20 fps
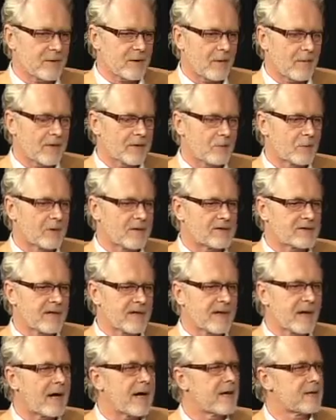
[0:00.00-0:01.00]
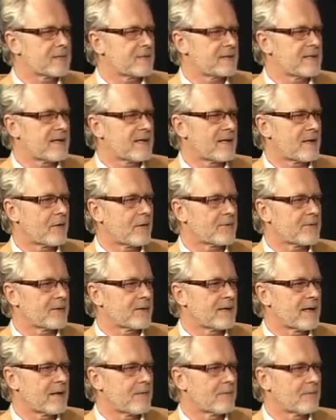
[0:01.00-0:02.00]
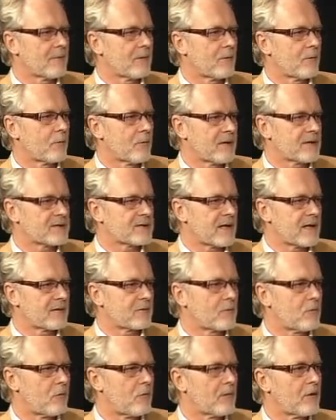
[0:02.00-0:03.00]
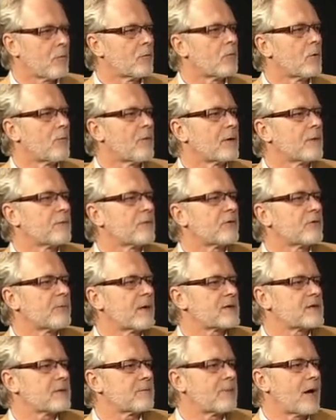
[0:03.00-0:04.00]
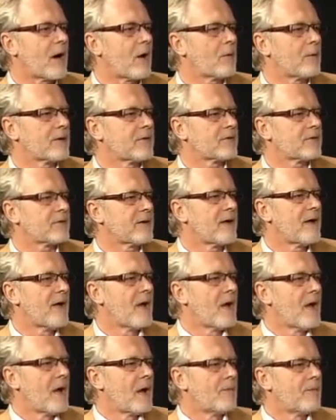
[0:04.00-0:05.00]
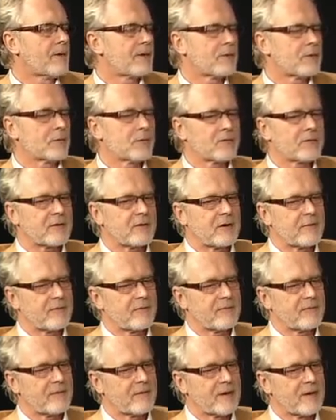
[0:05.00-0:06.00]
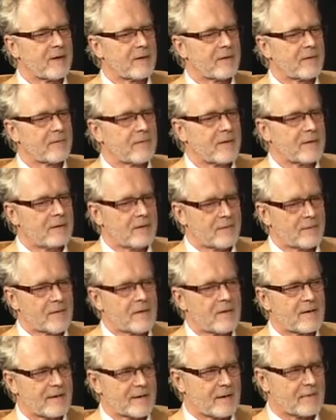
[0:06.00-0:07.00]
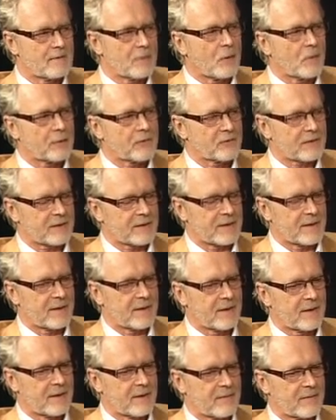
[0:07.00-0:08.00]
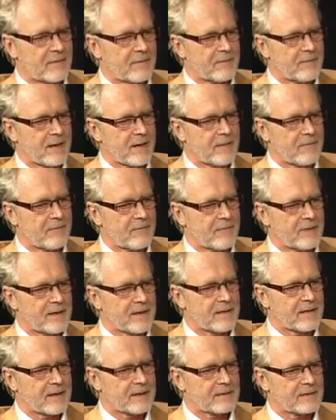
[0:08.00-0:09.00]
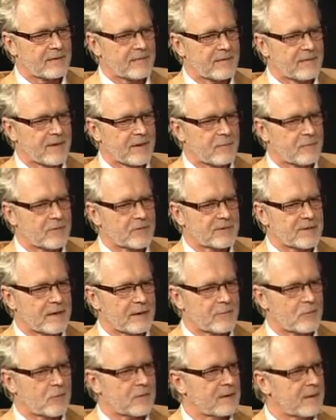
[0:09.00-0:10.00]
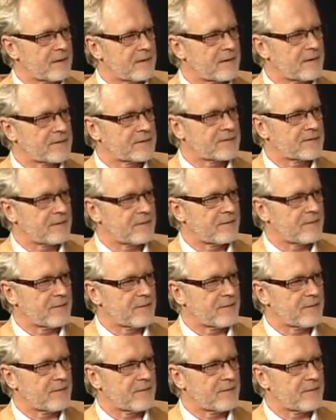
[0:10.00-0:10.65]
about a witch, and I had to take out the name witch and call it a woman with special powers. Because if in the Middle America mostly, they fear that if they would get a book like this, the